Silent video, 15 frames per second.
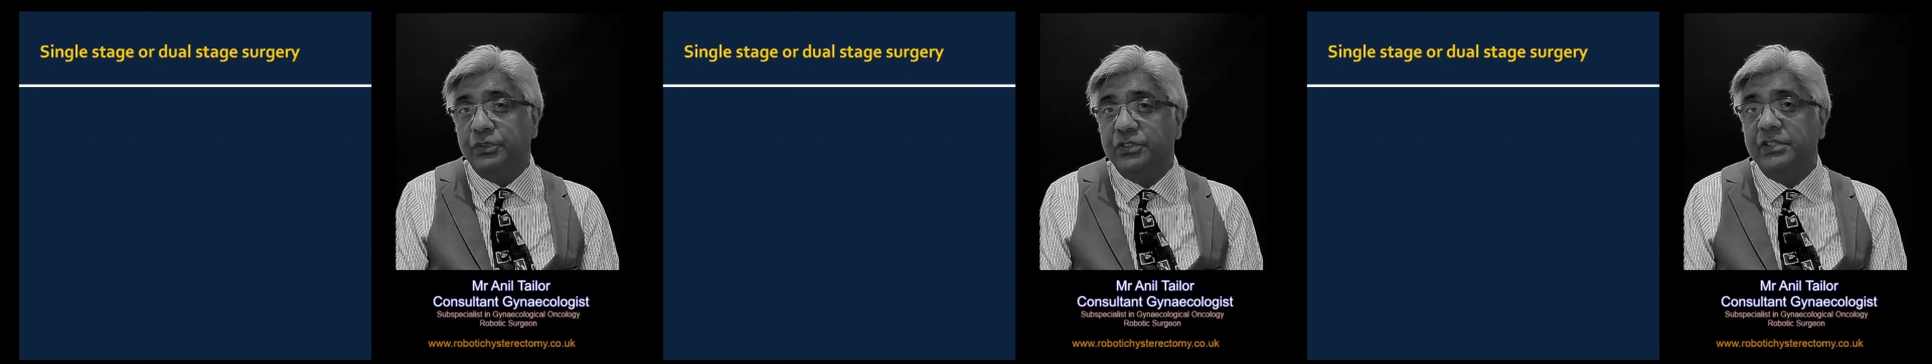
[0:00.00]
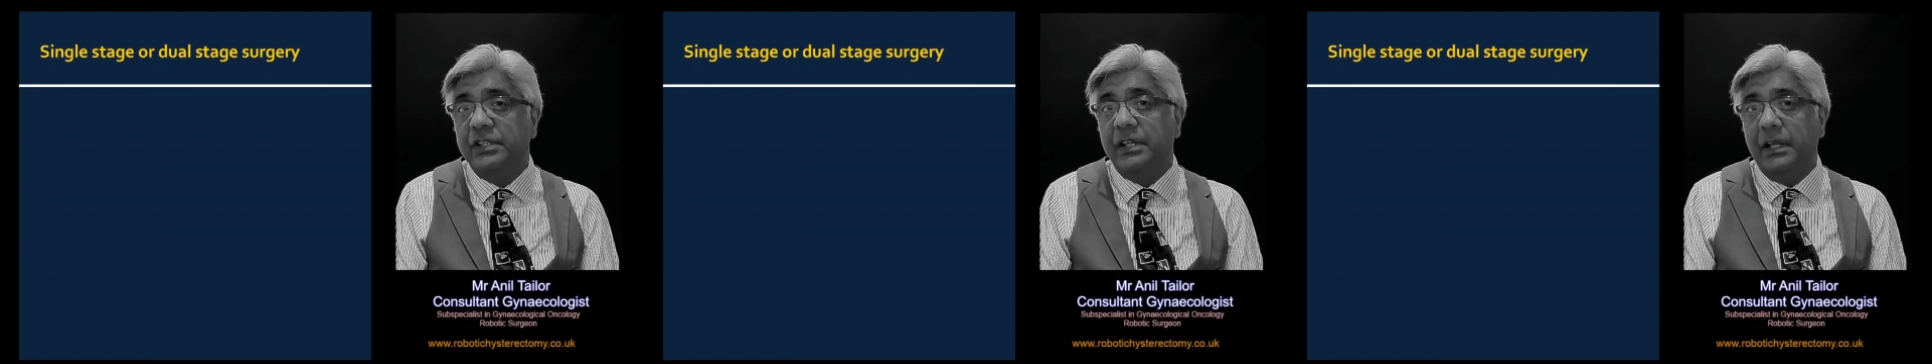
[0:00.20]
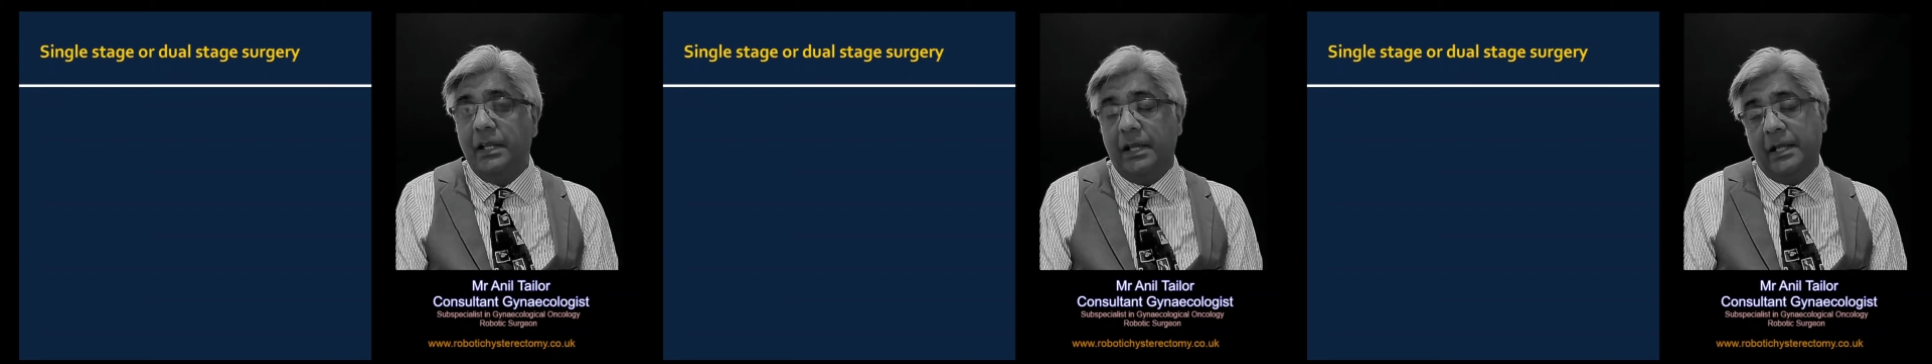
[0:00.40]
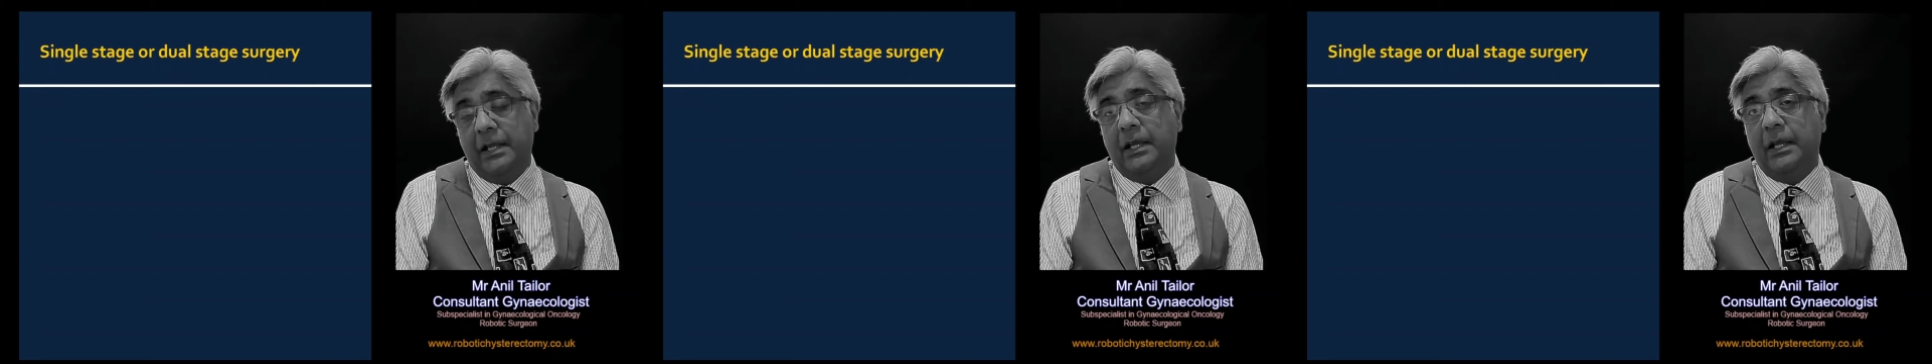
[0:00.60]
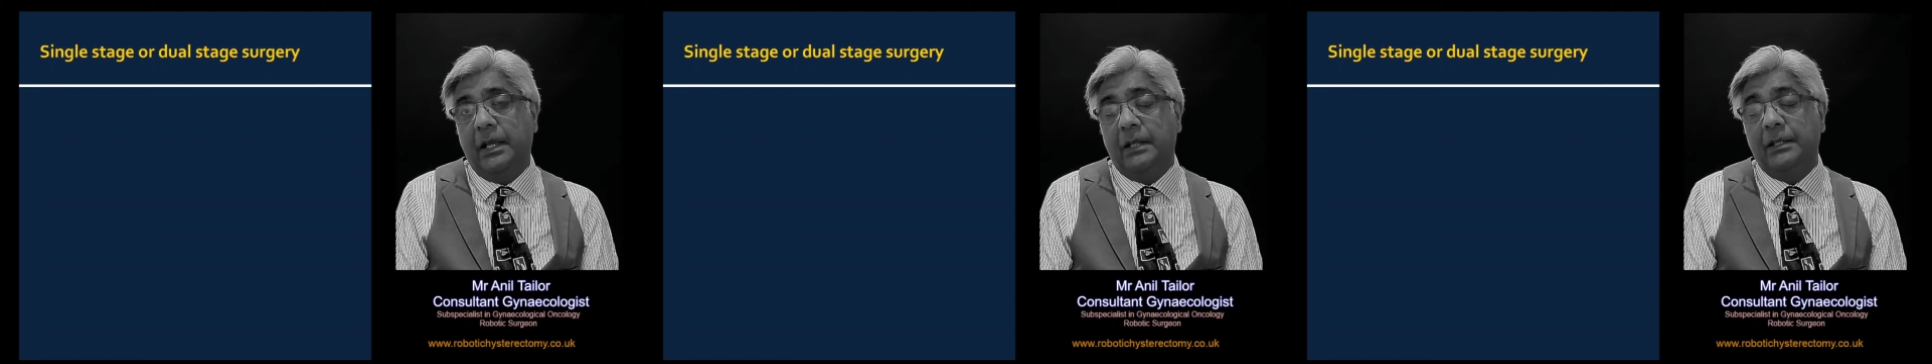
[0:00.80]
proceed
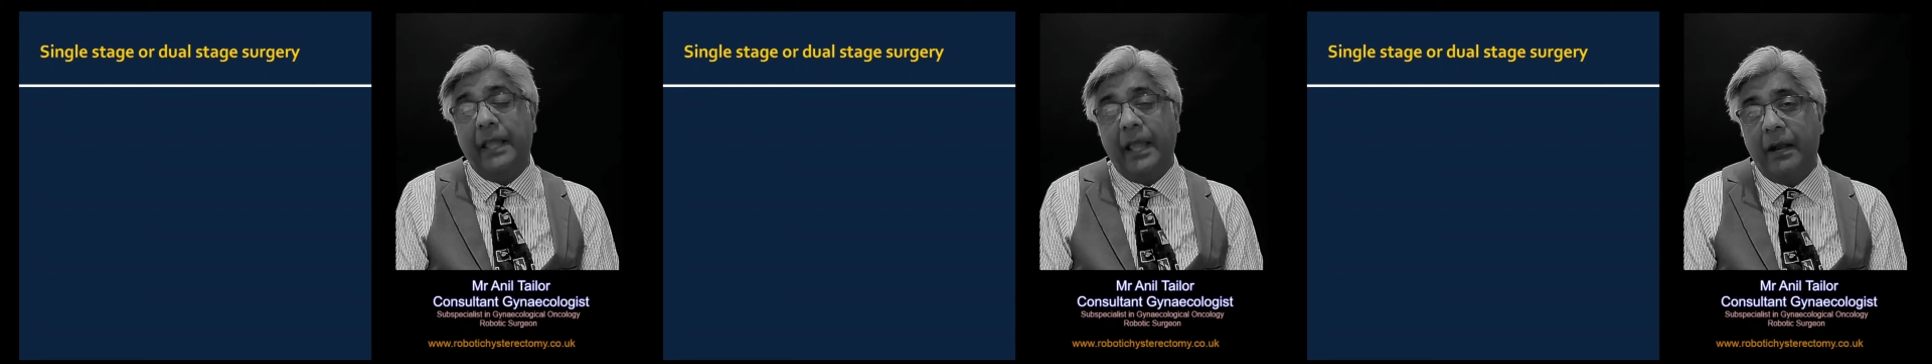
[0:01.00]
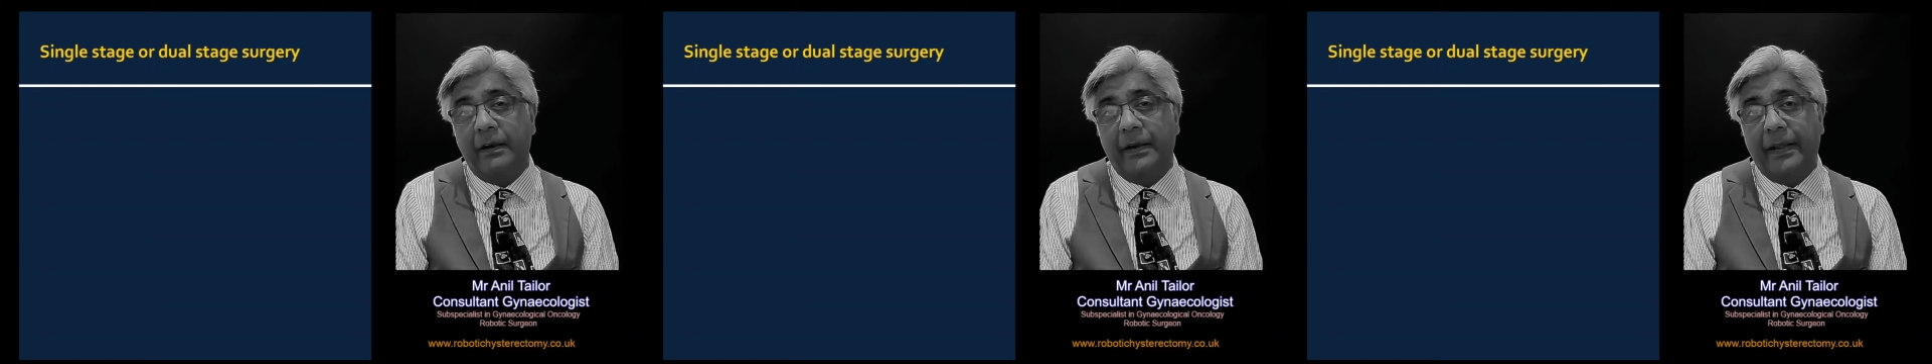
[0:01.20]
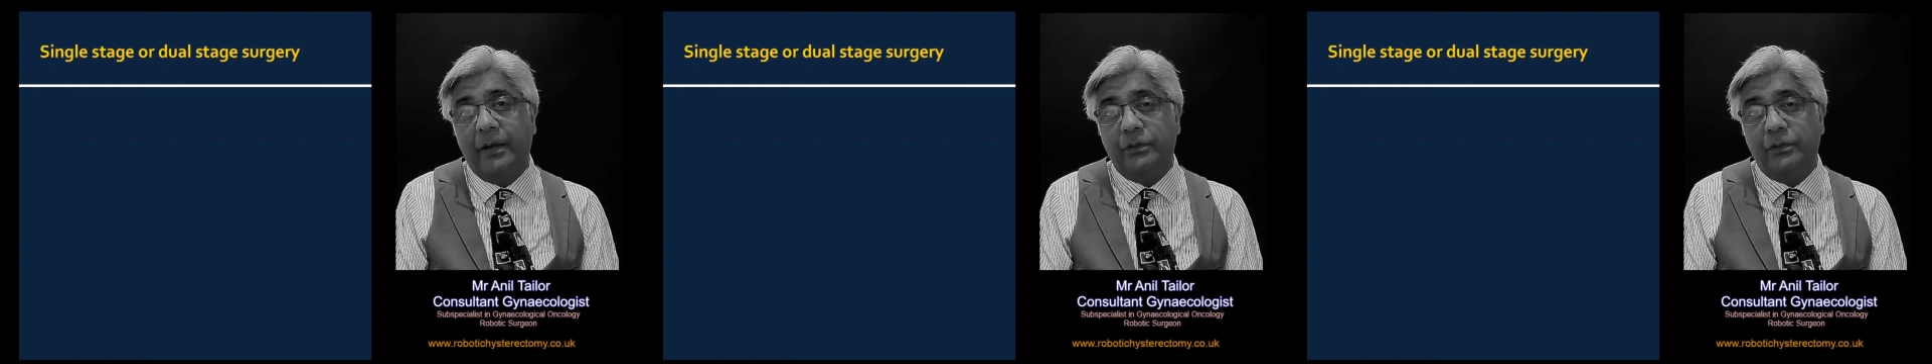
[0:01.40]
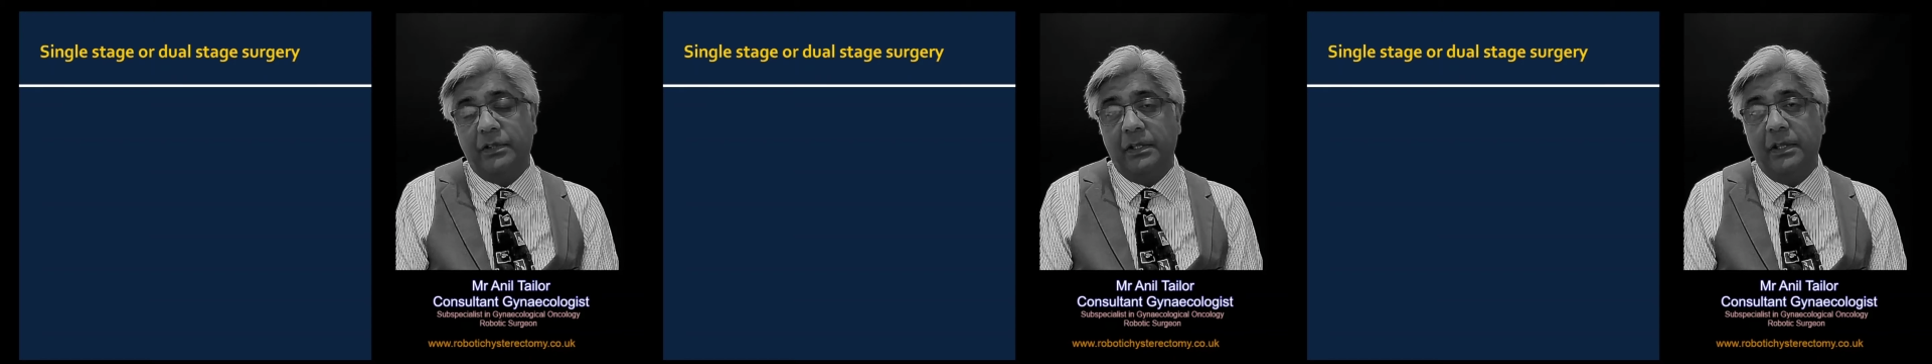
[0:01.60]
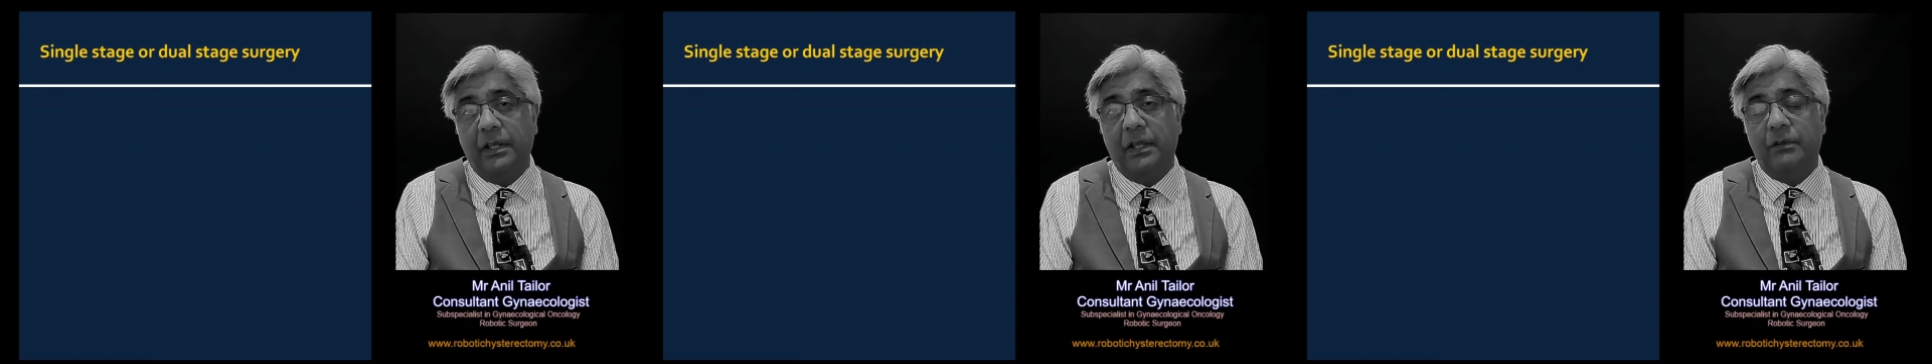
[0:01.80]
and carry
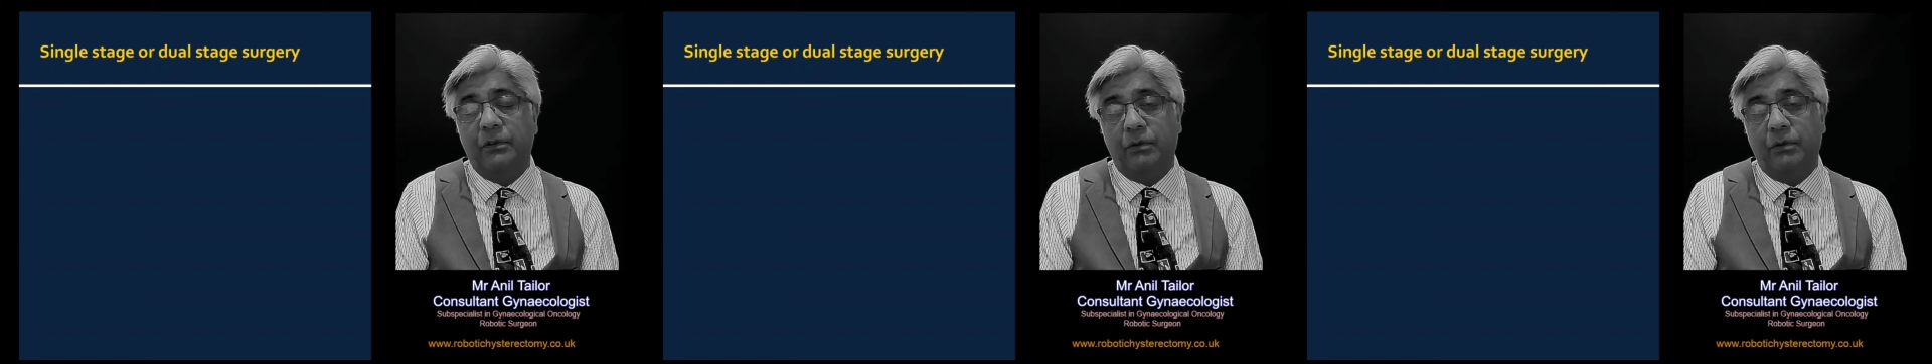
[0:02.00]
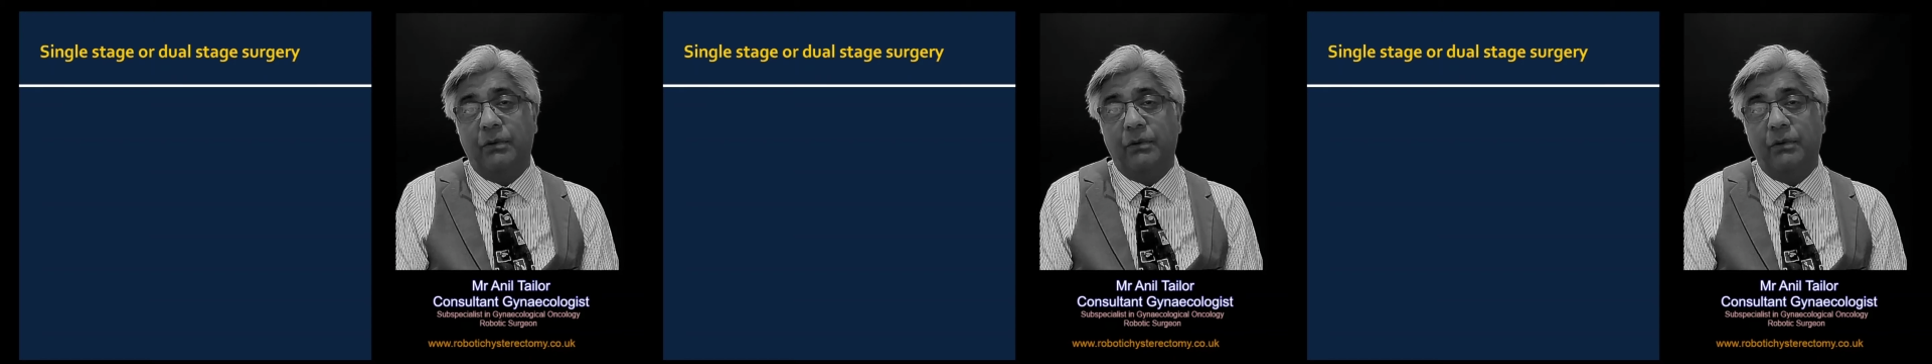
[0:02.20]
out the